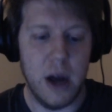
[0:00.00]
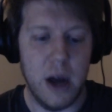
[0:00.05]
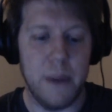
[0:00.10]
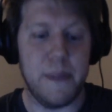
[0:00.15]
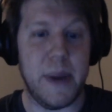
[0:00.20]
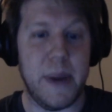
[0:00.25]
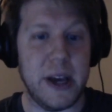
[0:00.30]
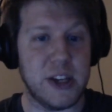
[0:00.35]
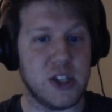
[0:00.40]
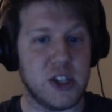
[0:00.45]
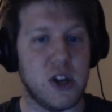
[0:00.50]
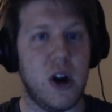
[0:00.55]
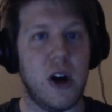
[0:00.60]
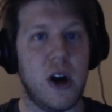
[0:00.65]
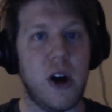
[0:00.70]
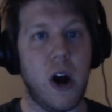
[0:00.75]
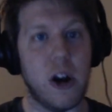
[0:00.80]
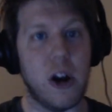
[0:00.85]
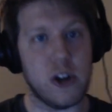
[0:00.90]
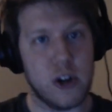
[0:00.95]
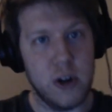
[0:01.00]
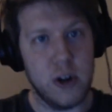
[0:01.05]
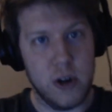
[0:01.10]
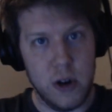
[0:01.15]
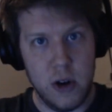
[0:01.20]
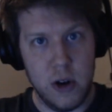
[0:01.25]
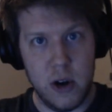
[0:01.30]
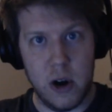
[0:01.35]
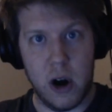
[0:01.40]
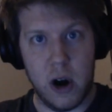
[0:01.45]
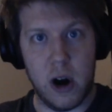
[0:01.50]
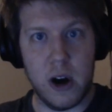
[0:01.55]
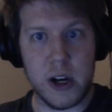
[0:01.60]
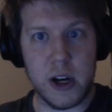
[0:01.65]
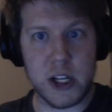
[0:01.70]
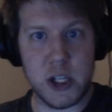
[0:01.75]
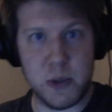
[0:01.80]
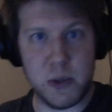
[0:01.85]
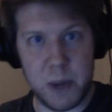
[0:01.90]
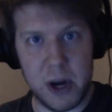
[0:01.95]
based on our
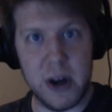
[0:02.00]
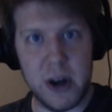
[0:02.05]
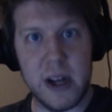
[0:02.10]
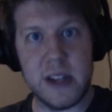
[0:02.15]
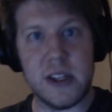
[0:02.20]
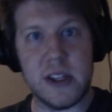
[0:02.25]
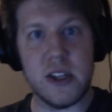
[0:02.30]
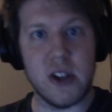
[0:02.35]
experiences,